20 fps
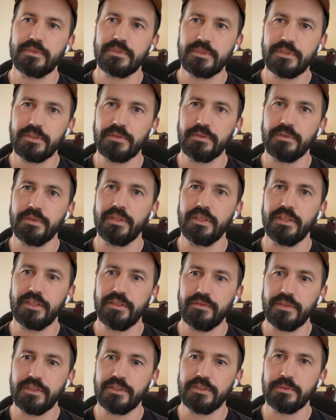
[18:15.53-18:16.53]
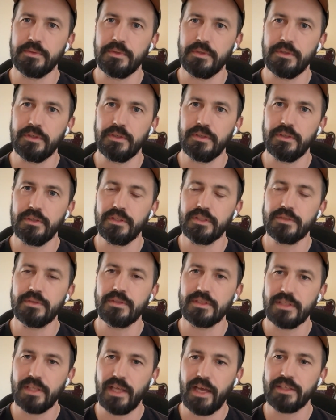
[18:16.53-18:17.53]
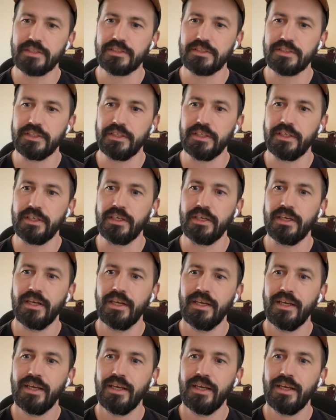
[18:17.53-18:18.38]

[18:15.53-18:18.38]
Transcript: to an individual, this was last year,